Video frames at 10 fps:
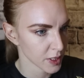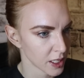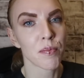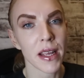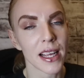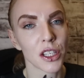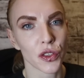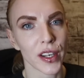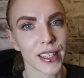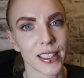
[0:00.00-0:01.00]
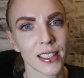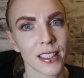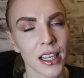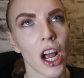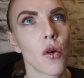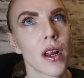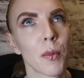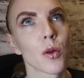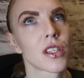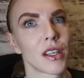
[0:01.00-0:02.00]
I being shredded, the only
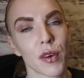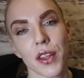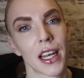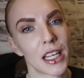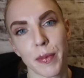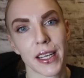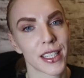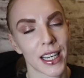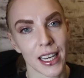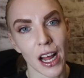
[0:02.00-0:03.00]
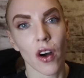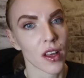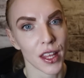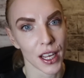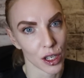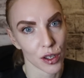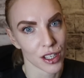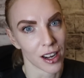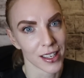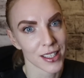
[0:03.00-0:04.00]
positive with it is basically that I think it
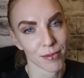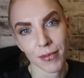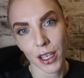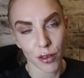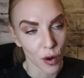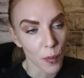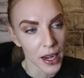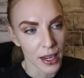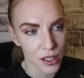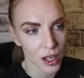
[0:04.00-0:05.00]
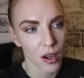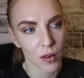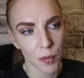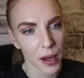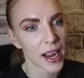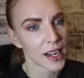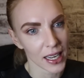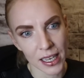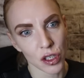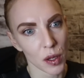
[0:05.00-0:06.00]
looks nice for me. So, but uh,
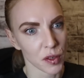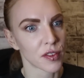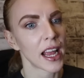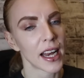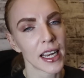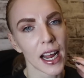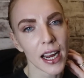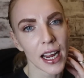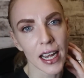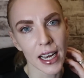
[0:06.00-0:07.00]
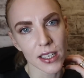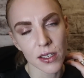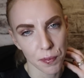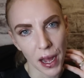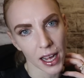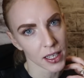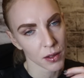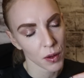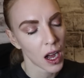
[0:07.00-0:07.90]
in terms of getting there, it is bad.